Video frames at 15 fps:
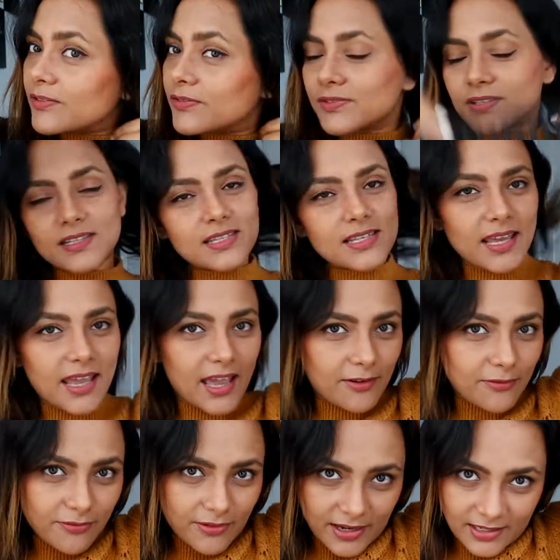since I have
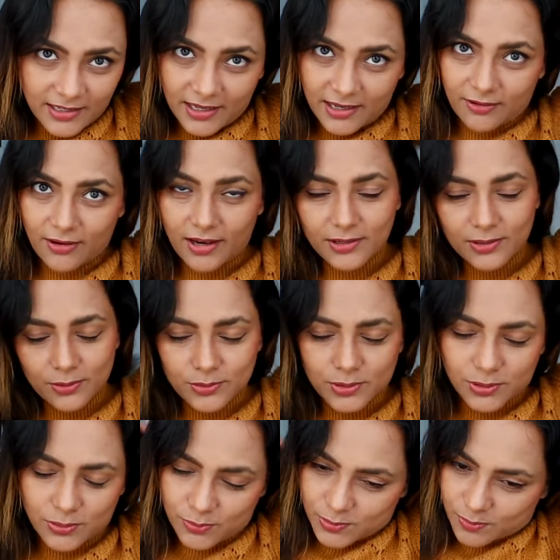fine hair, I don't
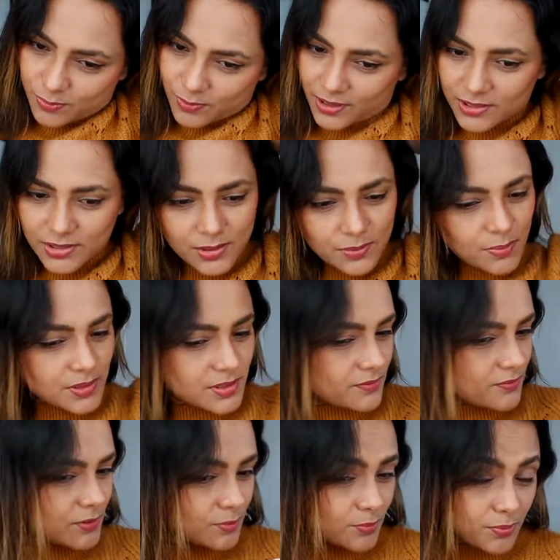use brush, but if
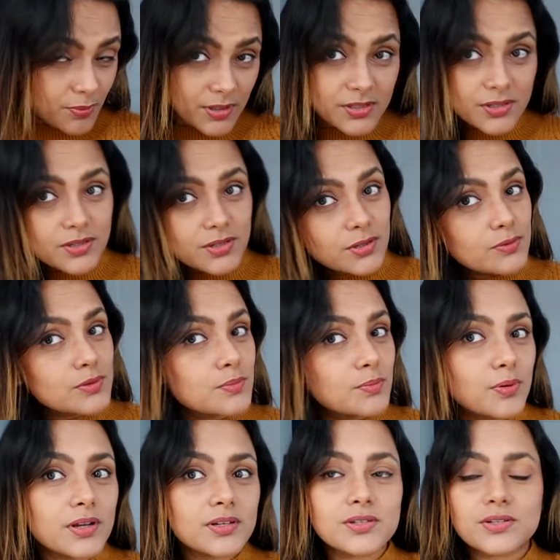you use
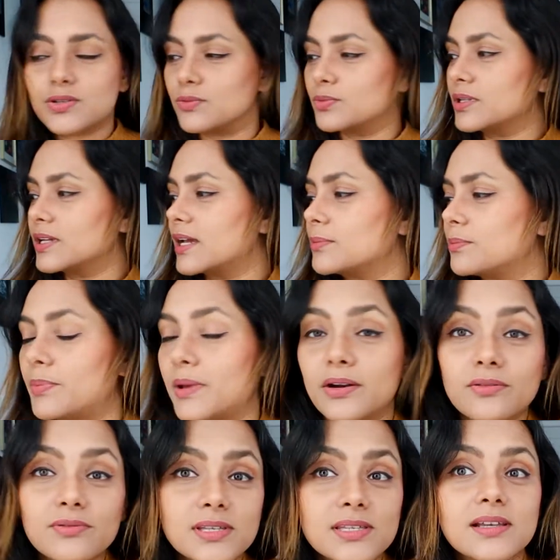brush, you will get better
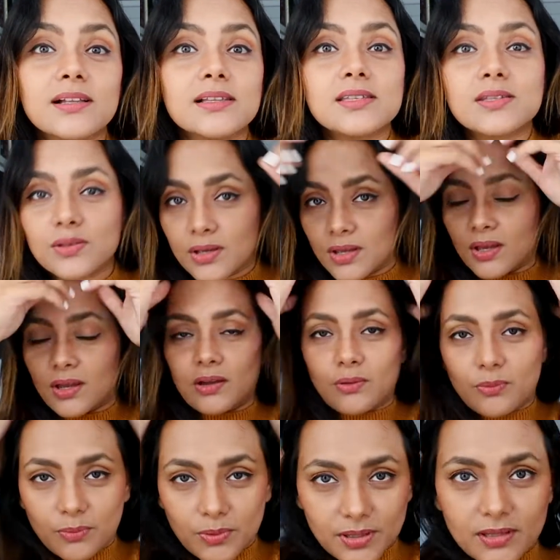results
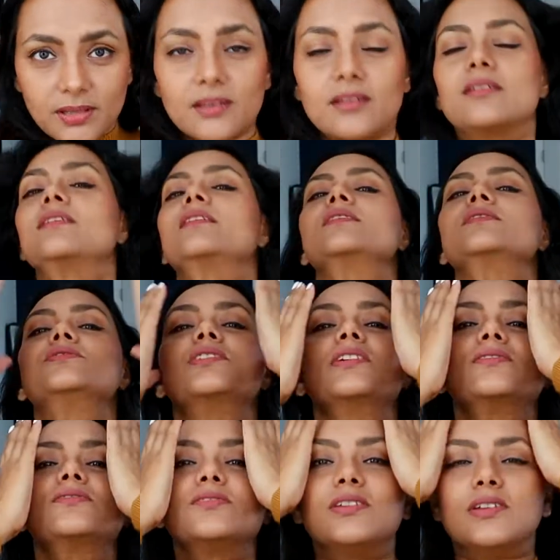with a
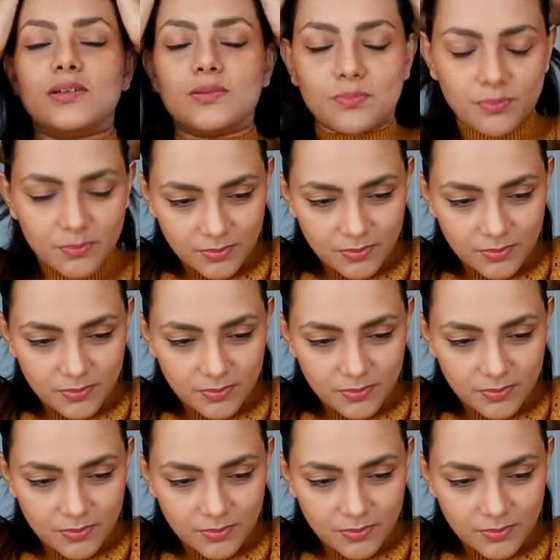GHD